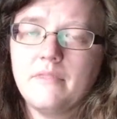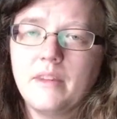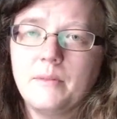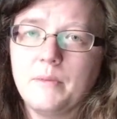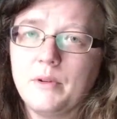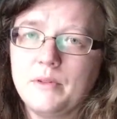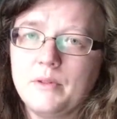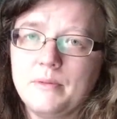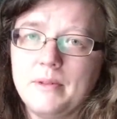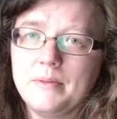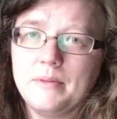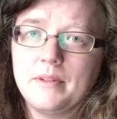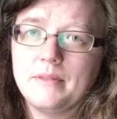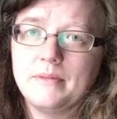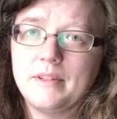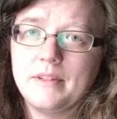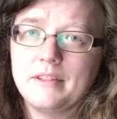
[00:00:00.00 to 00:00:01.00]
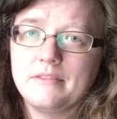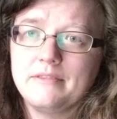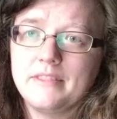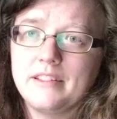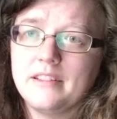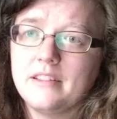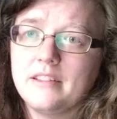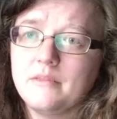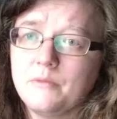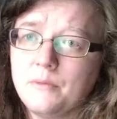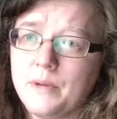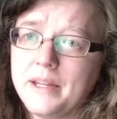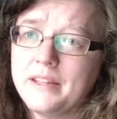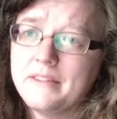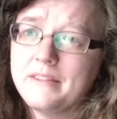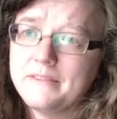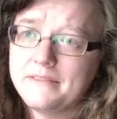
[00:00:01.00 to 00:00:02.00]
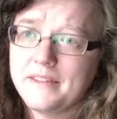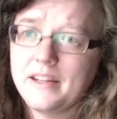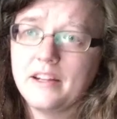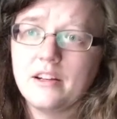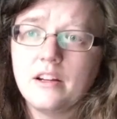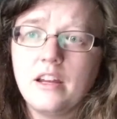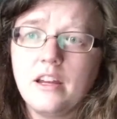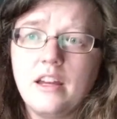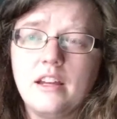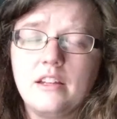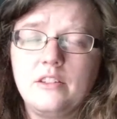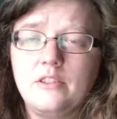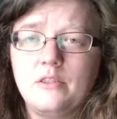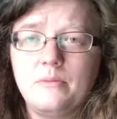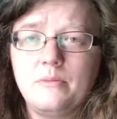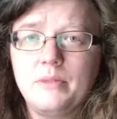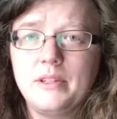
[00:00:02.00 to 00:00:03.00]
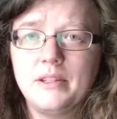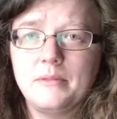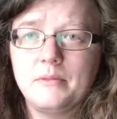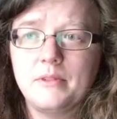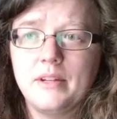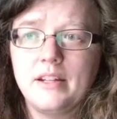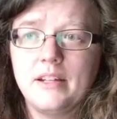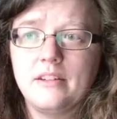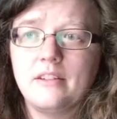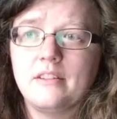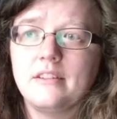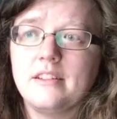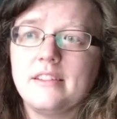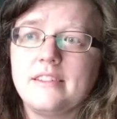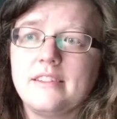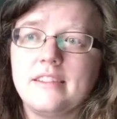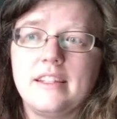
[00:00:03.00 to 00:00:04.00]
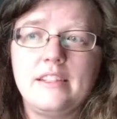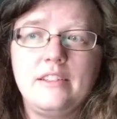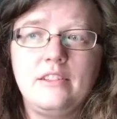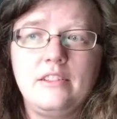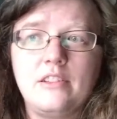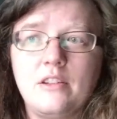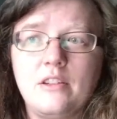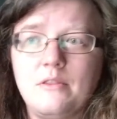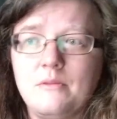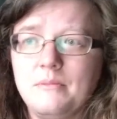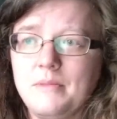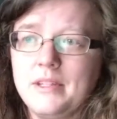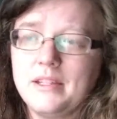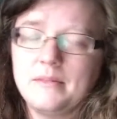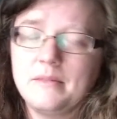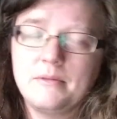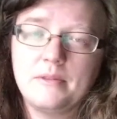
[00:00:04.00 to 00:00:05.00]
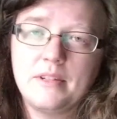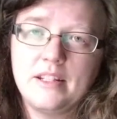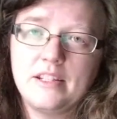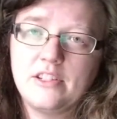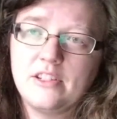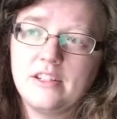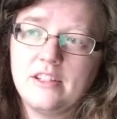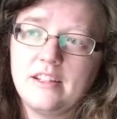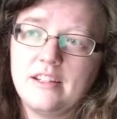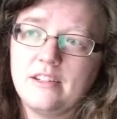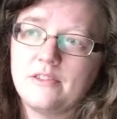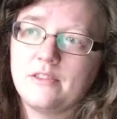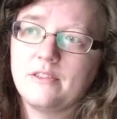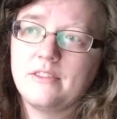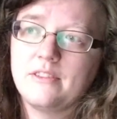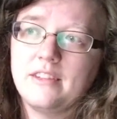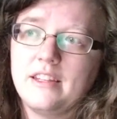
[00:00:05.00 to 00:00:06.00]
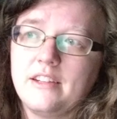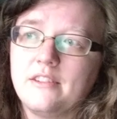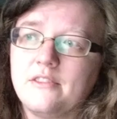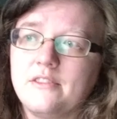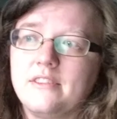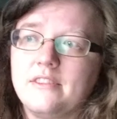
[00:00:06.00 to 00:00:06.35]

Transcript: Most people on welfare don't become great artists. They don't become great engineers or thinkers.